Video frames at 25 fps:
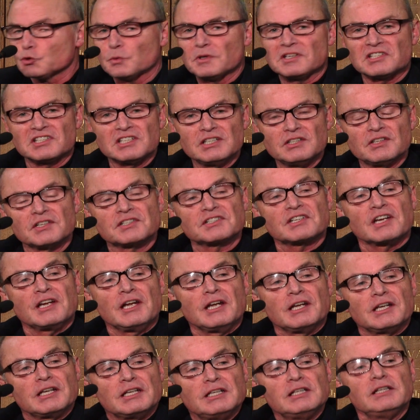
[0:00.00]
We see this
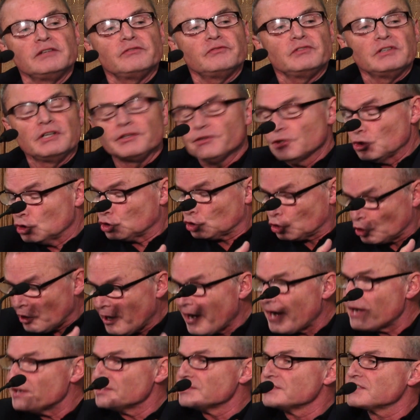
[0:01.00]
even in the
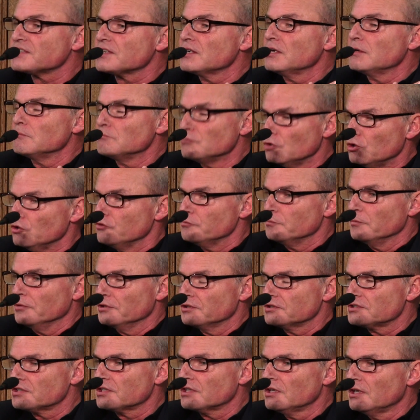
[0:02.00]
trans
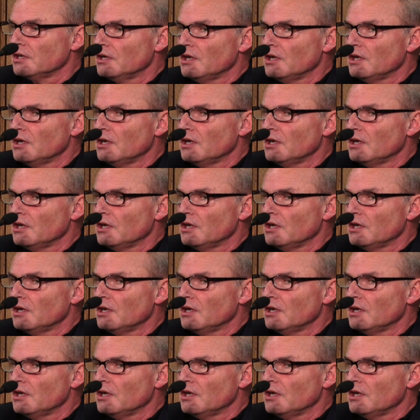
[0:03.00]
movement.